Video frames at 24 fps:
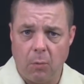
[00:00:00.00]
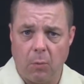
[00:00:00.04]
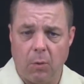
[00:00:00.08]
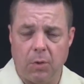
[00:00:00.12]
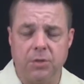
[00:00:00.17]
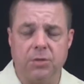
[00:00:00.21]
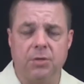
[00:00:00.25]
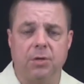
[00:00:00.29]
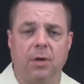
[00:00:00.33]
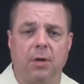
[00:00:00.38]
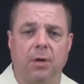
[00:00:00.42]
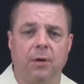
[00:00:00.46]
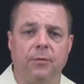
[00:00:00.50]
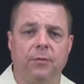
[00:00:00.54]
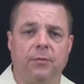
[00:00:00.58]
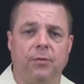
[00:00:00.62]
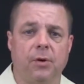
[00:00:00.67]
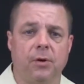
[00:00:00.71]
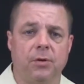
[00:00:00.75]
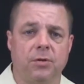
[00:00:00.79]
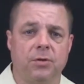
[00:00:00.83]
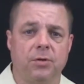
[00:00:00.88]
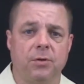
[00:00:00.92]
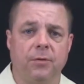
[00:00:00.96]
once the
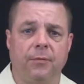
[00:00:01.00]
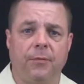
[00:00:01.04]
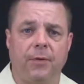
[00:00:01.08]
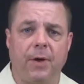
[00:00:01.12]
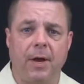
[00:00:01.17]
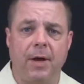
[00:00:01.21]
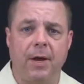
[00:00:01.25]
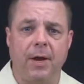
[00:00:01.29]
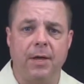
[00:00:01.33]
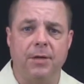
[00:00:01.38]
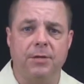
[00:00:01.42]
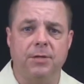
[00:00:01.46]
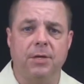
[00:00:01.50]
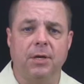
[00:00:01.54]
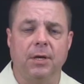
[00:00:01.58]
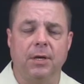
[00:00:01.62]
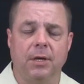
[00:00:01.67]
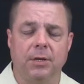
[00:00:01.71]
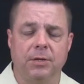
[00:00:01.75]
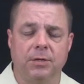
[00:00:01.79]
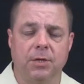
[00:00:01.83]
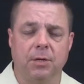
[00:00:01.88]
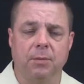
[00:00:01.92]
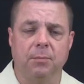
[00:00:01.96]
construction
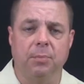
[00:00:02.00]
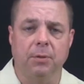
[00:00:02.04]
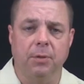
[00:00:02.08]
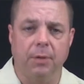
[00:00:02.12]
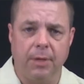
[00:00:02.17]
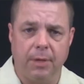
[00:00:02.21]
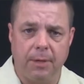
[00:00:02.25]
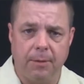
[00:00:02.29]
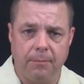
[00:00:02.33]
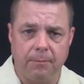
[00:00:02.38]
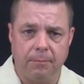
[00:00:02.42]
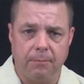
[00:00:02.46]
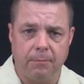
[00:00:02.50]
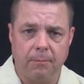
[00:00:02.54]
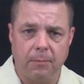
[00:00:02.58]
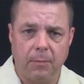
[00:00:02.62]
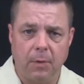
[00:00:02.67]
financing is complete.